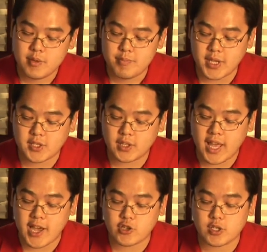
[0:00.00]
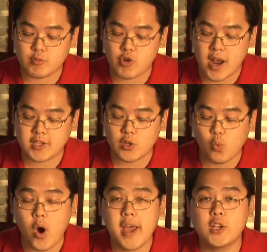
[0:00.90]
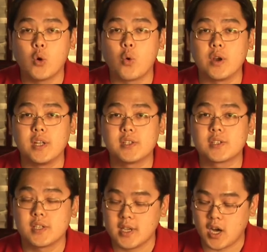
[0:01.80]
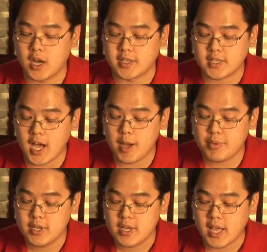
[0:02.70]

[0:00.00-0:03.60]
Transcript: basically has you subtracting the y-coordinates on top